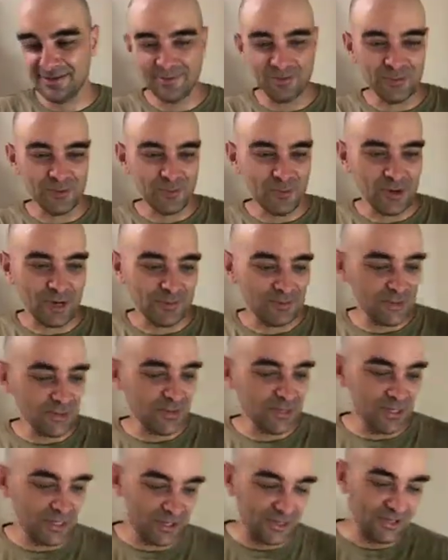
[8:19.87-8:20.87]
But what I'm
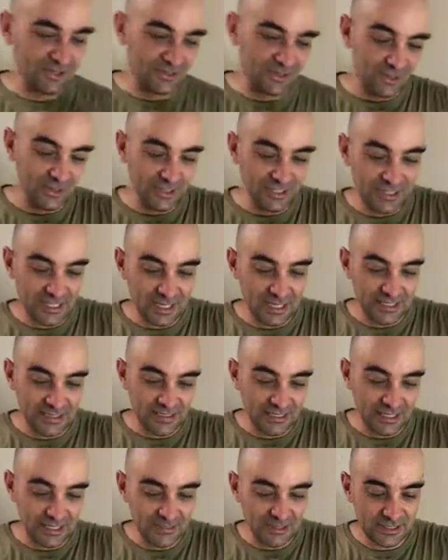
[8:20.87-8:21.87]
doing here, 30-second
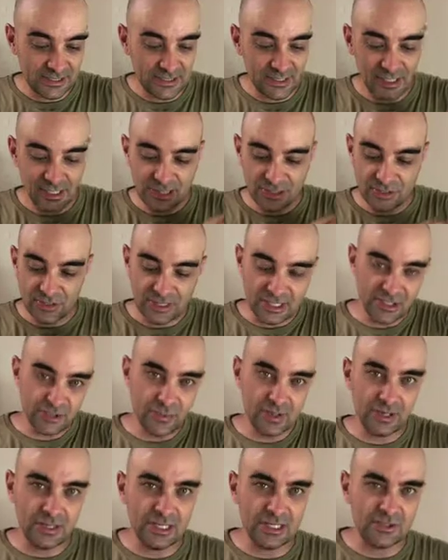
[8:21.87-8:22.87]
steeps. So each
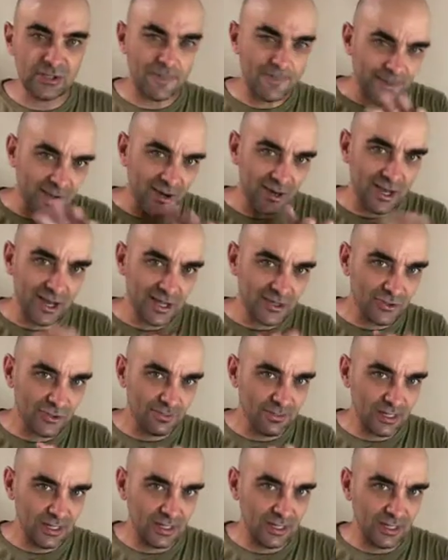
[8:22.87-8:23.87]
one of these are about 100
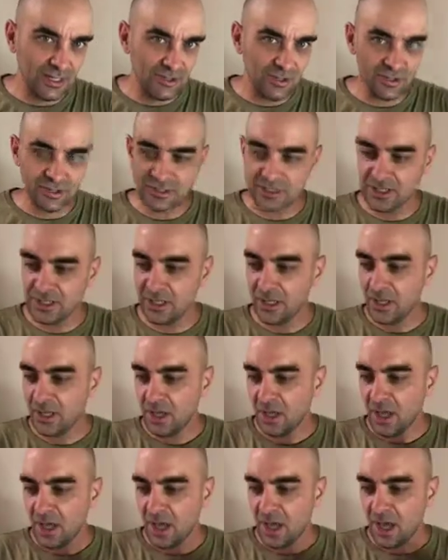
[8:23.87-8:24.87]
milliliters,
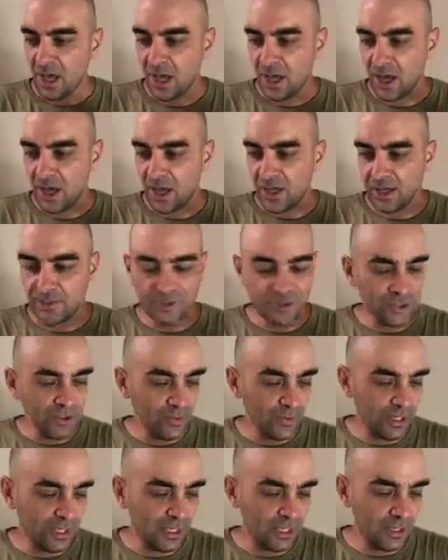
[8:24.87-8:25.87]
and I'm
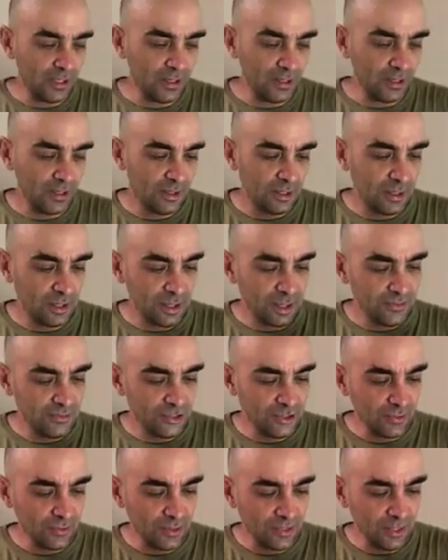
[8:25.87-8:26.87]
doing
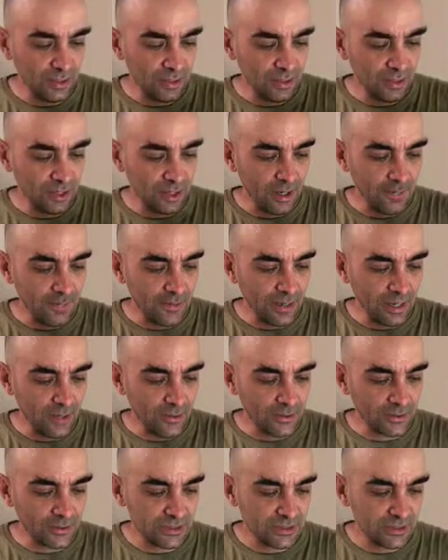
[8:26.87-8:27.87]

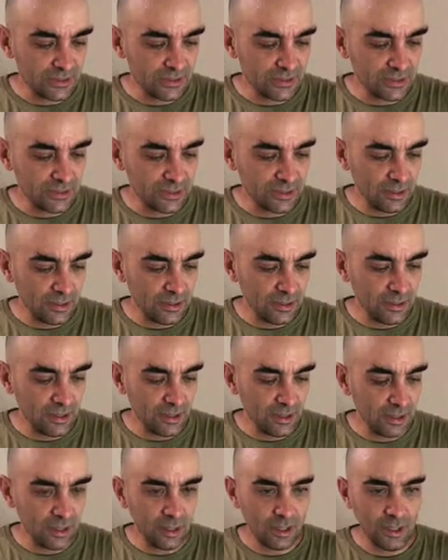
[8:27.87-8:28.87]
about
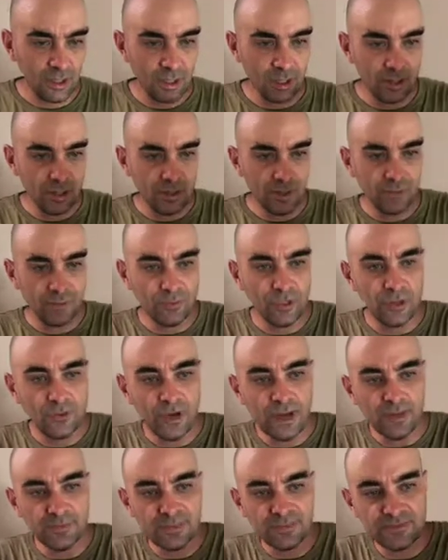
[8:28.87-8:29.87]
3
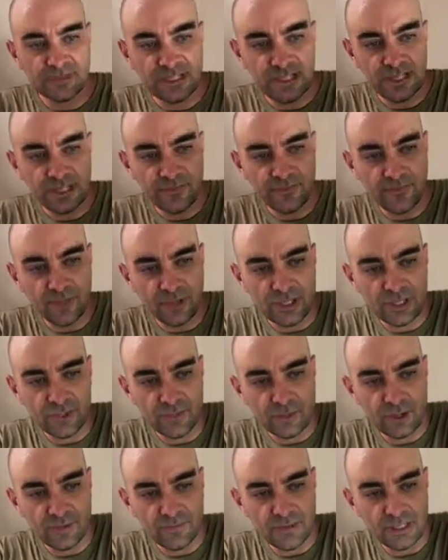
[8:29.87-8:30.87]
grams of tea for
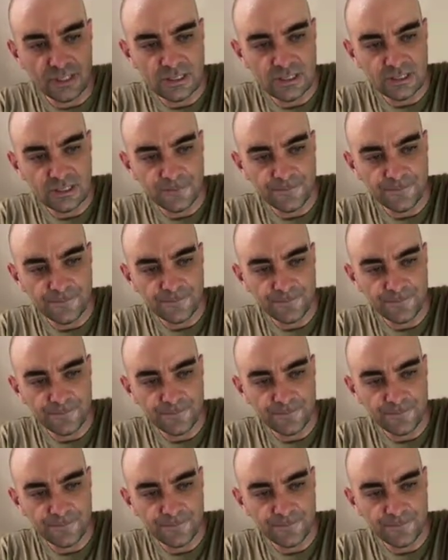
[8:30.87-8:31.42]
each one of these.